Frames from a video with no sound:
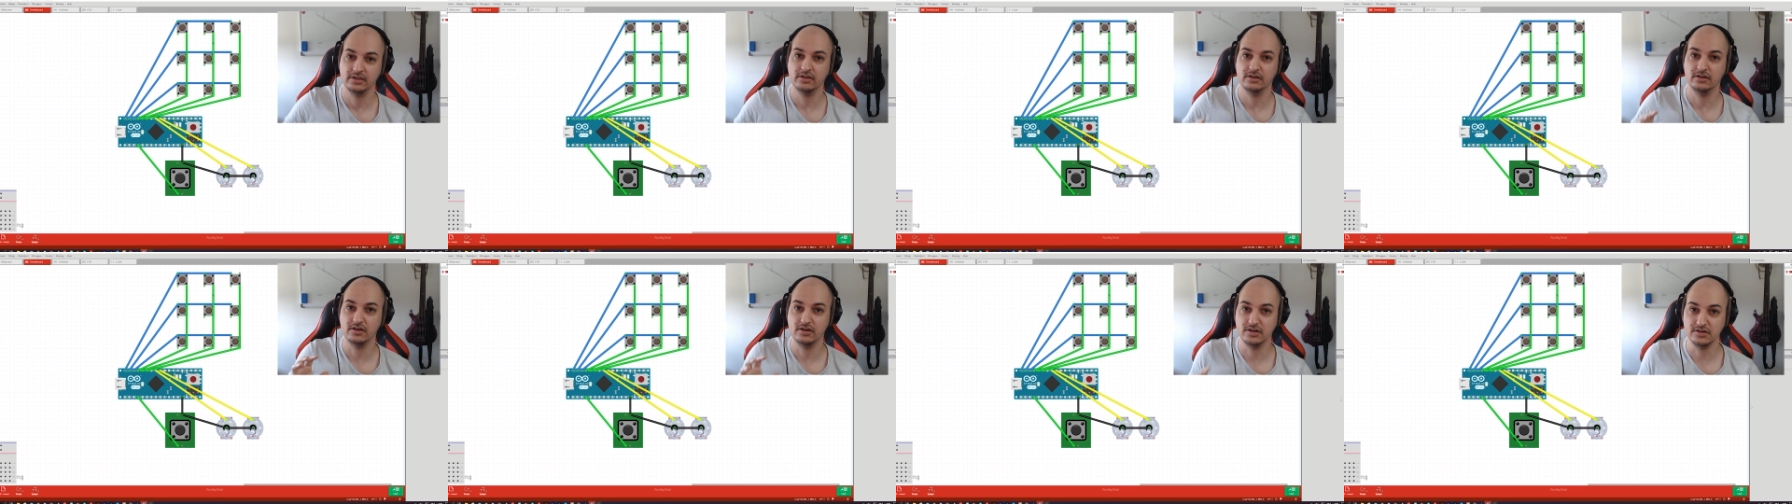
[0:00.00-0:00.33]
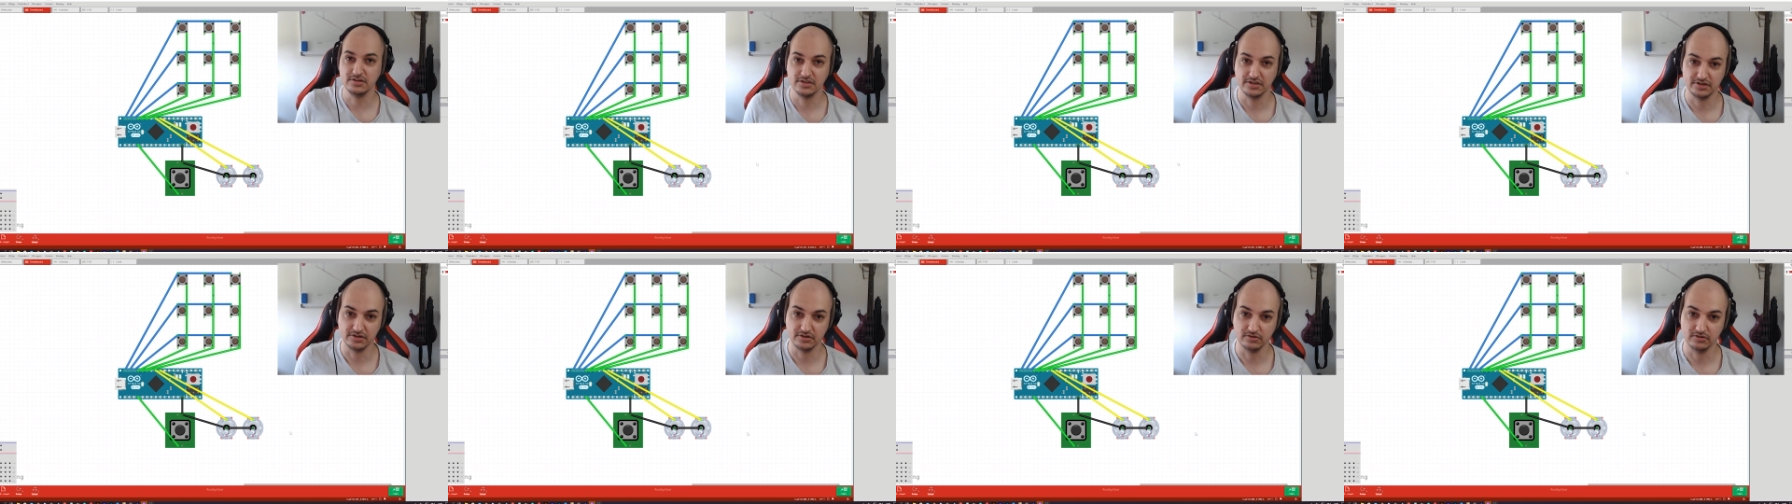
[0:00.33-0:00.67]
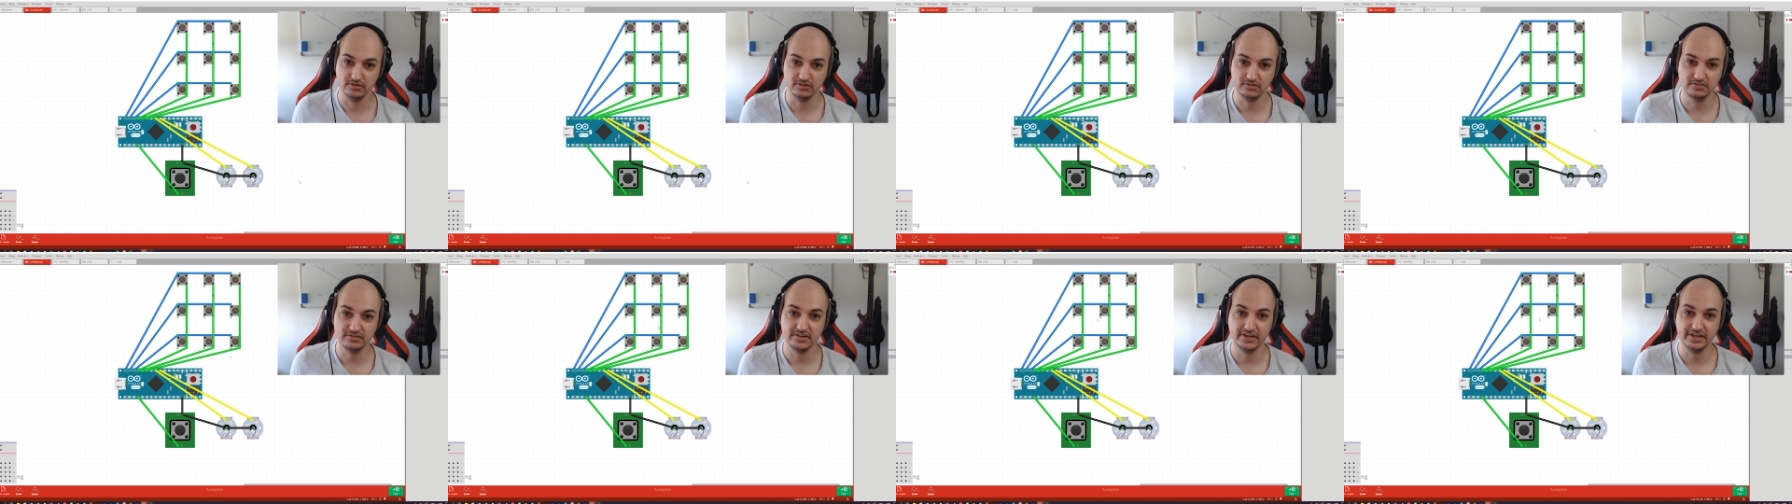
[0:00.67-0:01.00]
Under the
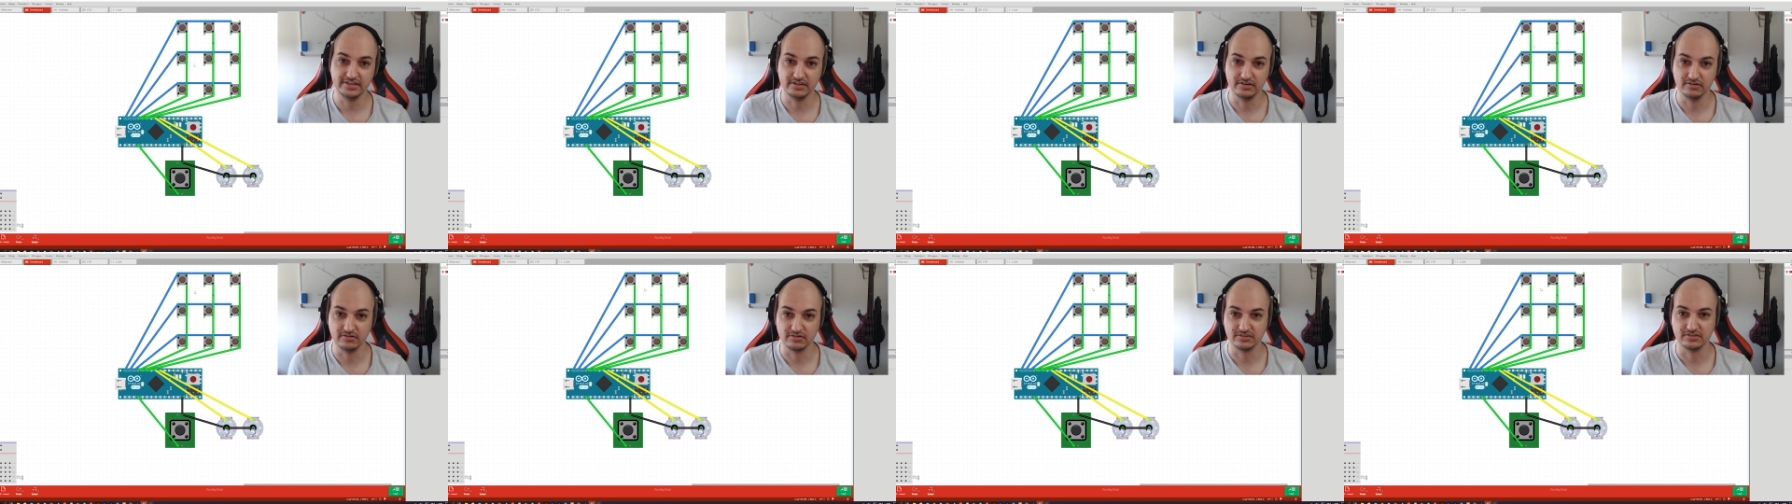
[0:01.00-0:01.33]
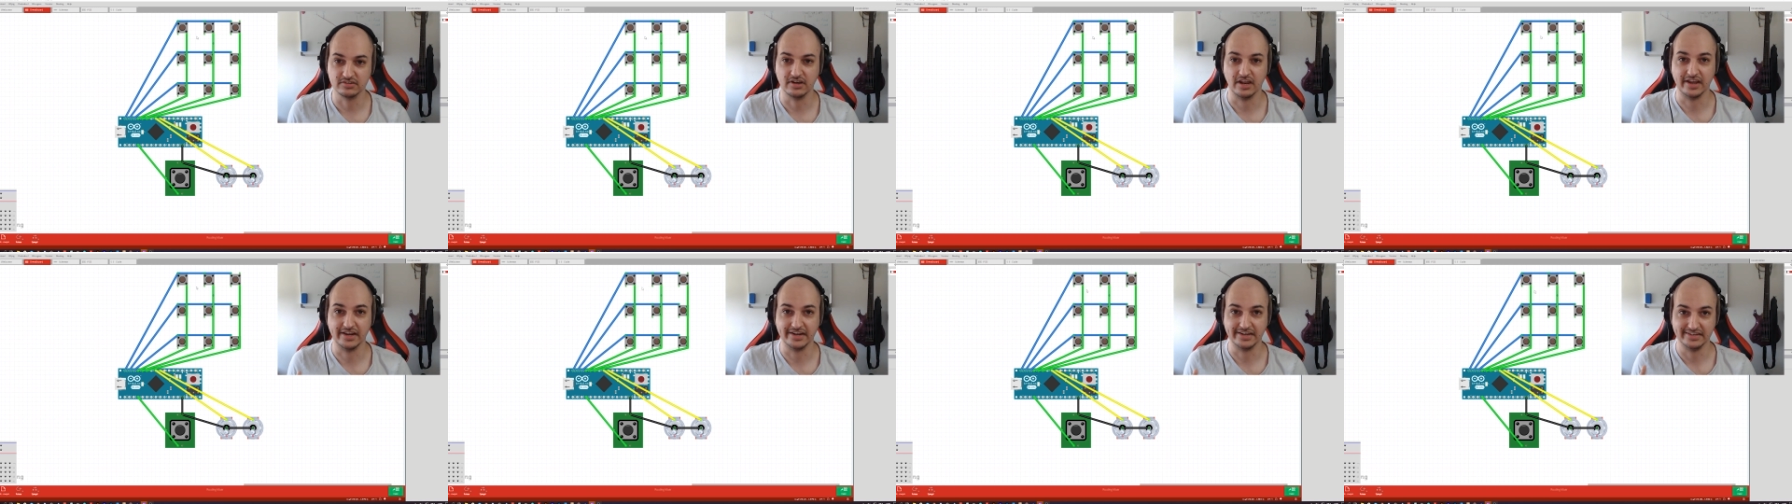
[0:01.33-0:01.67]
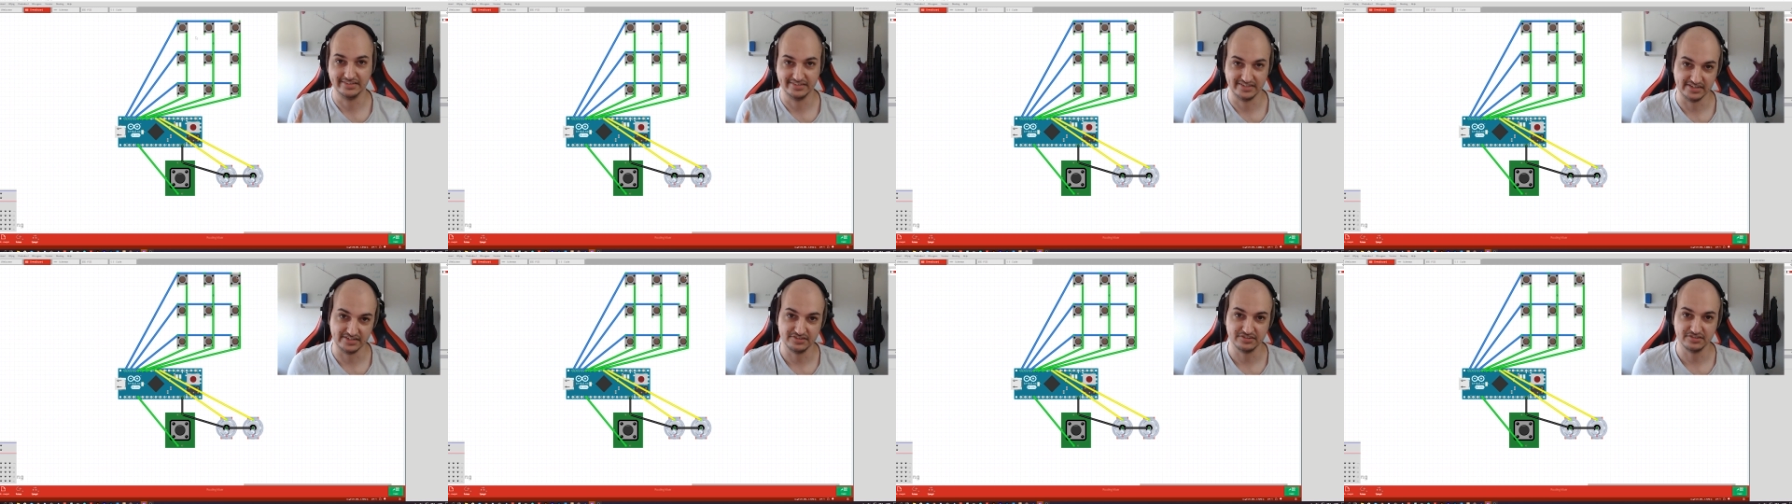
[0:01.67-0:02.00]
hood, it looks like
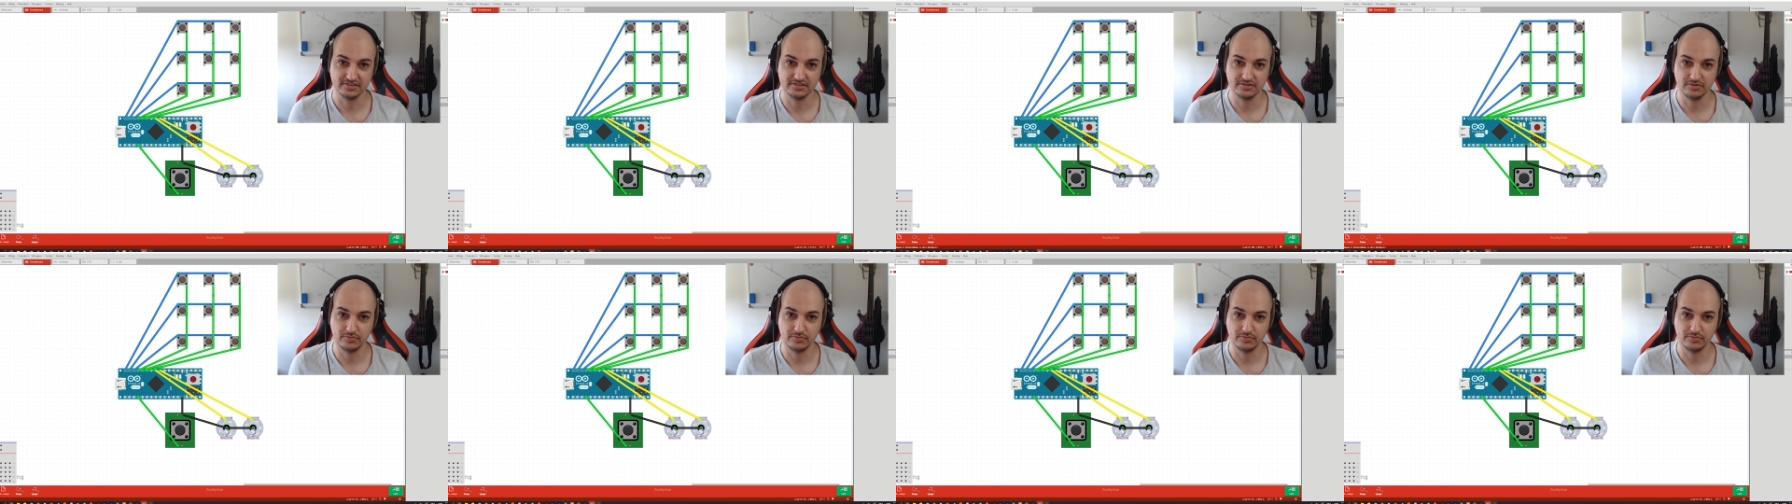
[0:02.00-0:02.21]
this.